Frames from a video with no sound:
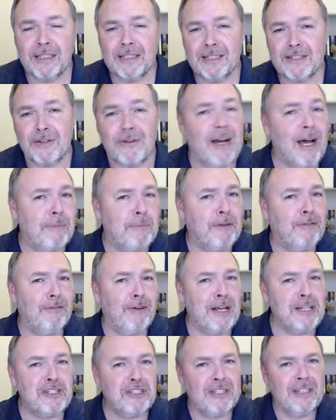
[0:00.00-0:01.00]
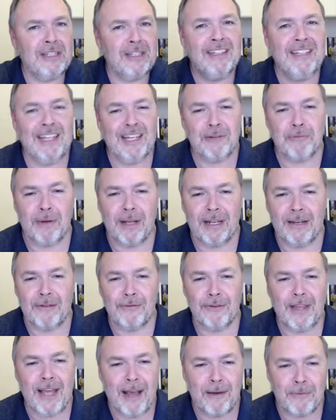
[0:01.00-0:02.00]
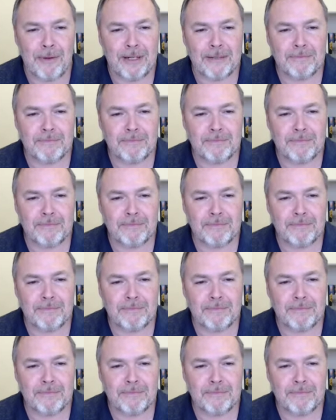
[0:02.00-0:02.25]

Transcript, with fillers: So I'll be fresh and ready for that one.